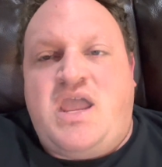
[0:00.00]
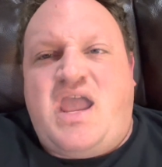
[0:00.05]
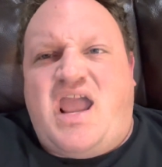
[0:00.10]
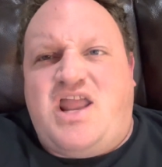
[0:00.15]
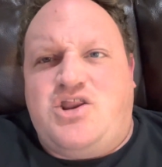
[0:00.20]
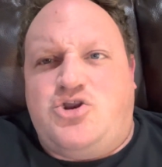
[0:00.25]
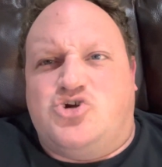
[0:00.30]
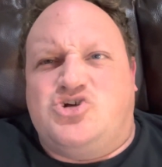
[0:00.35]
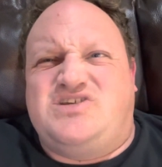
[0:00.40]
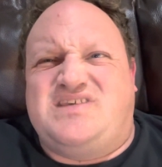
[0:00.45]

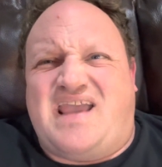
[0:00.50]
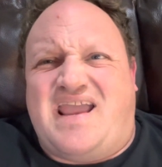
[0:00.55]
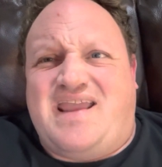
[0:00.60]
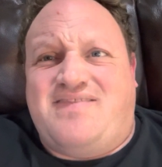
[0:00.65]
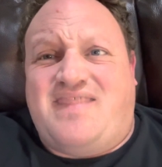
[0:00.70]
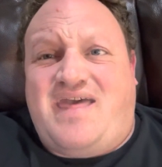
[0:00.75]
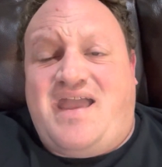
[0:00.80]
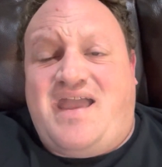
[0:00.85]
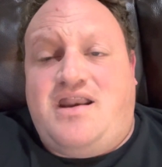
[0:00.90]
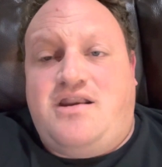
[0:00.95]
And you're
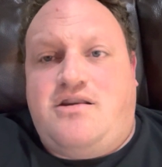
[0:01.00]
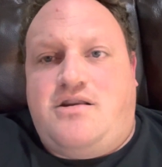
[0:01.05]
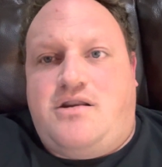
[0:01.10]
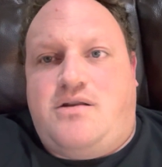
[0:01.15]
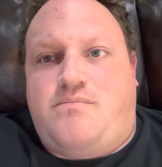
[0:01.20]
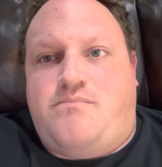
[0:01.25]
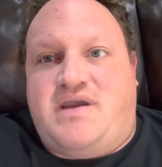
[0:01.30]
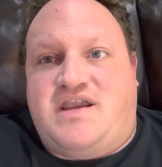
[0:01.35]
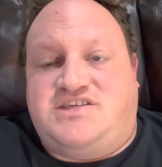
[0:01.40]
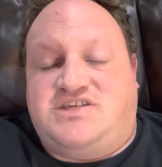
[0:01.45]
saying that
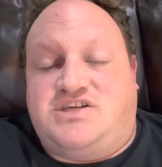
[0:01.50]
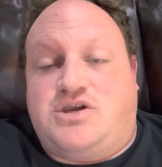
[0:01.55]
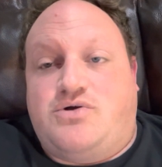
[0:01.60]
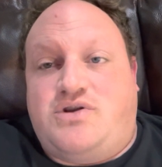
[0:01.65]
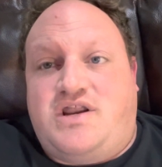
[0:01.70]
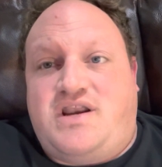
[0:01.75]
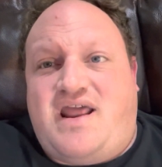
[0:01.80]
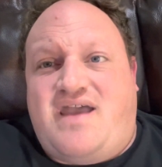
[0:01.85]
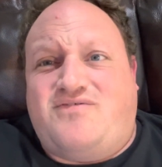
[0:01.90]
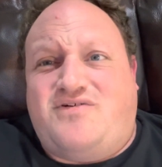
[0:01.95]
Mexico
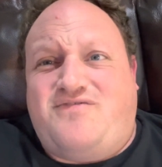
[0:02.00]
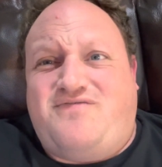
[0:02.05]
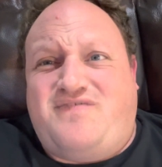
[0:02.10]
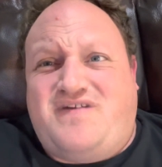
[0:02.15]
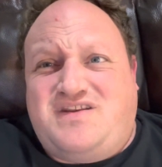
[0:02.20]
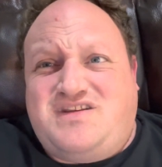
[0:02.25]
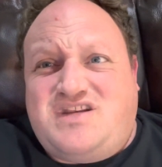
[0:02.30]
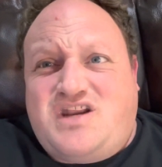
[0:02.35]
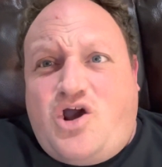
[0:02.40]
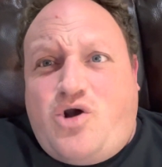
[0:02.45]
doesn't have a
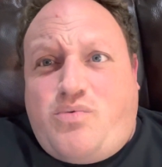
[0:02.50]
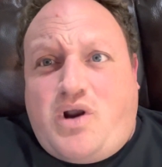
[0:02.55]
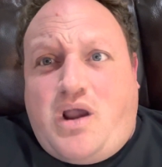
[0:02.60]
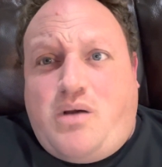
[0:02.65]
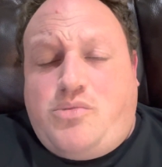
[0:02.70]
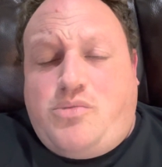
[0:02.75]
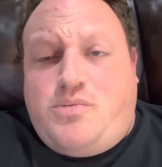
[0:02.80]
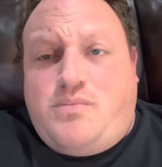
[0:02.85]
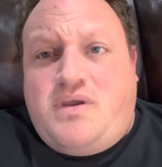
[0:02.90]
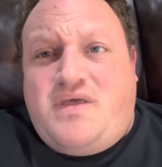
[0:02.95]
fentanyl
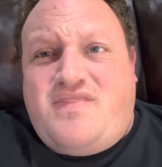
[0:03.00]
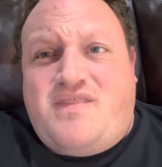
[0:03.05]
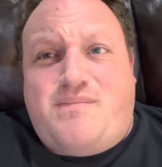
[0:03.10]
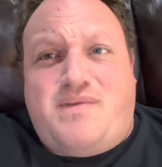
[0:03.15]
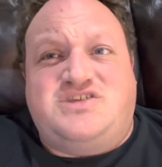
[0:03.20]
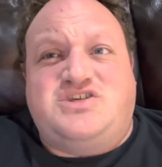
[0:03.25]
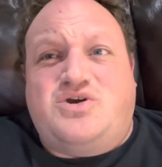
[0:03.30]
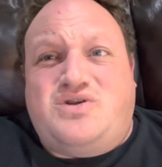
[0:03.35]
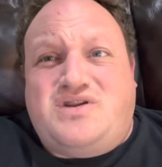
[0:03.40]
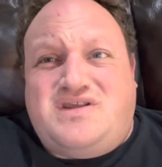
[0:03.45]
problem?
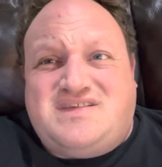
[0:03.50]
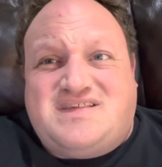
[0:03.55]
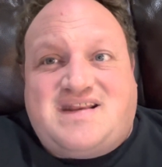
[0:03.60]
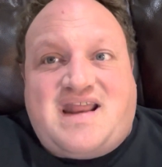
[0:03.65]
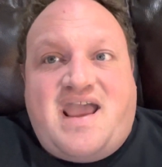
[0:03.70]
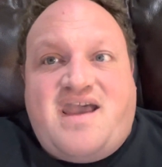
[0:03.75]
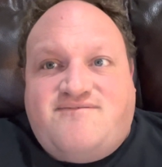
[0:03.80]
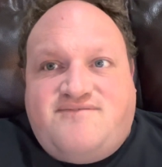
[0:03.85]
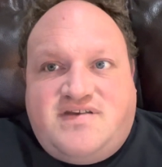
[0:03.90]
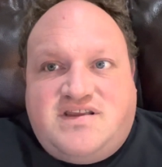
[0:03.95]
Mexico doesn't
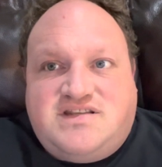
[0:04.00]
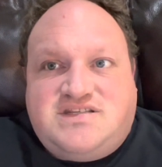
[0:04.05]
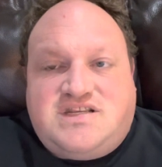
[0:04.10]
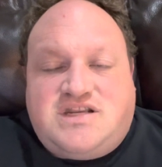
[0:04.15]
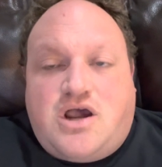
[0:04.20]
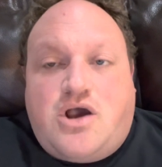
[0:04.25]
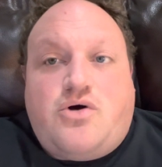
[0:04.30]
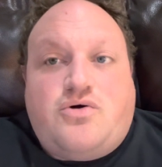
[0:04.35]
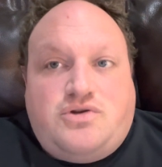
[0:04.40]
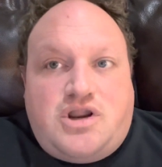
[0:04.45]
have
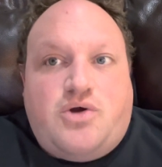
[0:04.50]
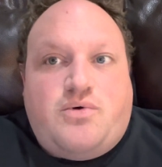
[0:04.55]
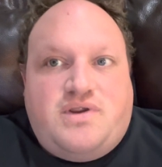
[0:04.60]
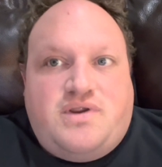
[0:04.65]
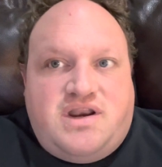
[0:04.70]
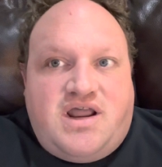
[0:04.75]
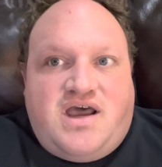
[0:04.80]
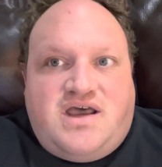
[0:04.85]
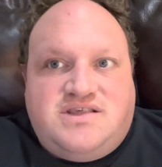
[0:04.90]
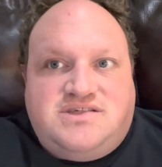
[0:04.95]
fentanyl? No,
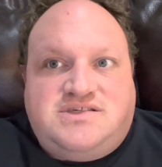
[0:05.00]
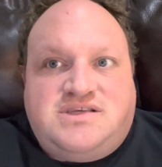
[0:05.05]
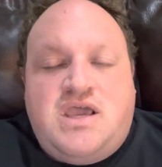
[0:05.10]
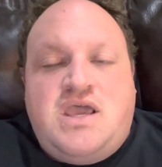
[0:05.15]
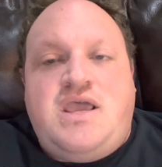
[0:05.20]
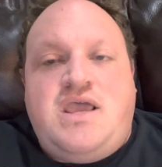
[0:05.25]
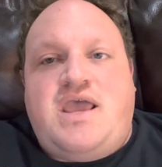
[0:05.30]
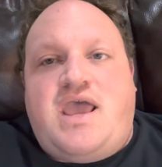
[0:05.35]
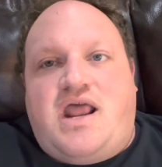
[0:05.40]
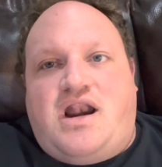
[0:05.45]
it does.
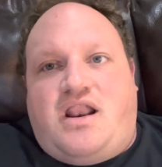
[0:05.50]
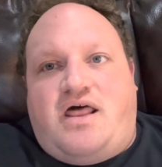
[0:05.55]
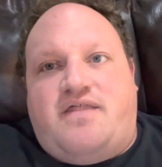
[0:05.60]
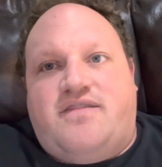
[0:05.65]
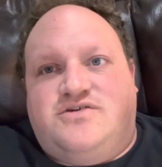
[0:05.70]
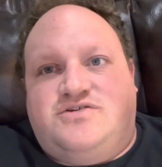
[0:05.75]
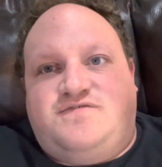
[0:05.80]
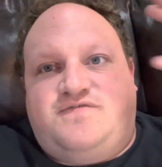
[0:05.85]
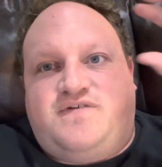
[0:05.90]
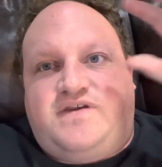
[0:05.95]
And a lot of
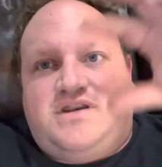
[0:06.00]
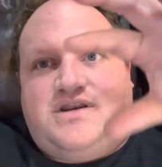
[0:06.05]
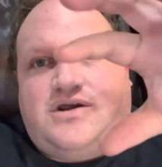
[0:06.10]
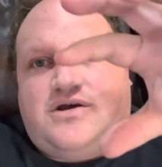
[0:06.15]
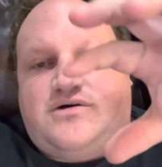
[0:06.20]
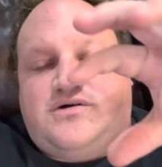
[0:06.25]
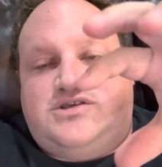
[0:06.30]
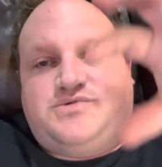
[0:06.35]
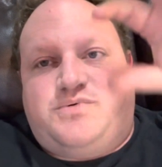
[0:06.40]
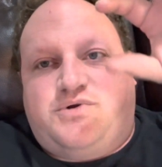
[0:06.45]
those
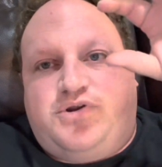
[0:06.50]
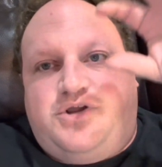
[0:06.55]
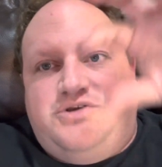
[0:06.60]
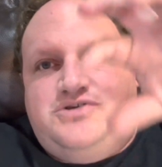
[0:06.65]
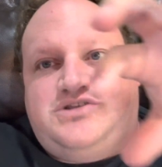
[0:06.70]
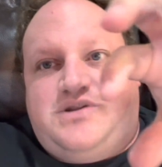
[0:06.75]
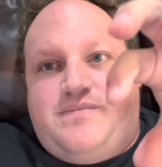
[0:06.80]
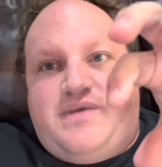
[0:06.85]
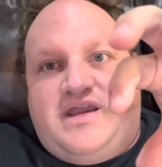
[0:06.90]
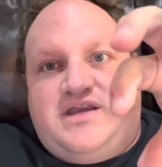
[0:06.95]
fentanyl is
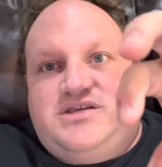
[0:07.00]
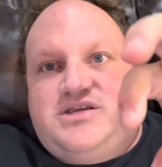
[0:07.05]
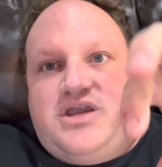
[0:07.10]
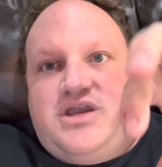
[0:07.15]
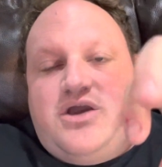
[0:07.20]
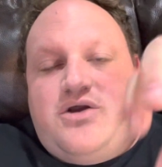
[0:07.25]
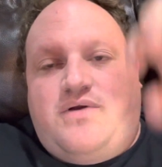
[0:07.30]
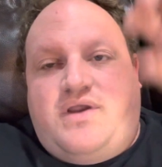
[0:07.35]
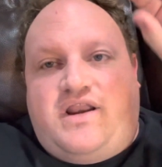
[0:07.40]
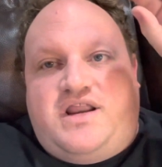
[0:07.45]
produced in
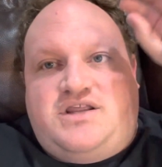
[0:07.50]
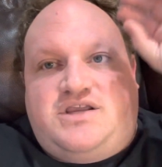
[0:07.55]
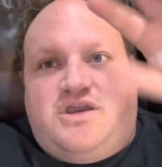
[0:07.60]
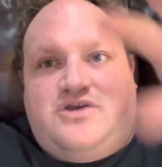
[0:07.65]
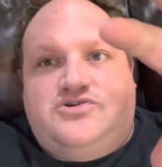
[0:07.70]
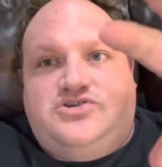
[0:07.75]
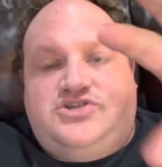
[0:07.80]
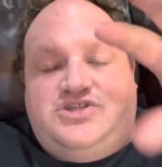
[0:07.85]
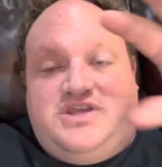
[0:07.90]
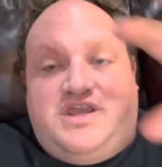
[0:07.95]
Mexico, and it
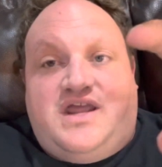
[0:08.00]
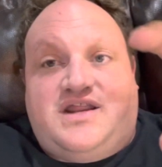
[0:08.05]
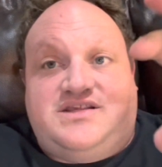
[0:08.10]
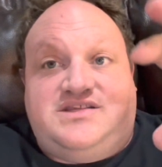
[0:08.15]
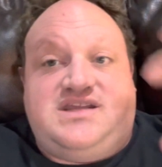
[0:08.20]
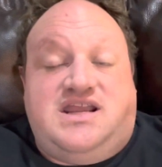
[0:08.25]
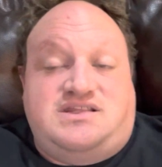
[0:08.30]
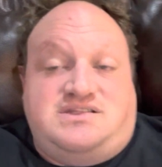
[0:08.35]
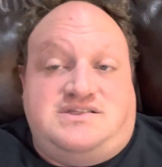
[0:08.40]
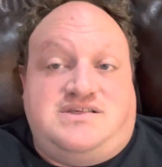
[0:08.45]
goes to the United
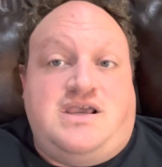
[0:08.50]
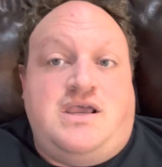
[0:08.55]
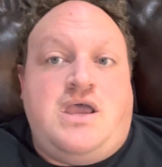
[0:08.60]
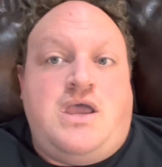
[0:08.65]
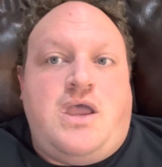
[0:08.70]
States.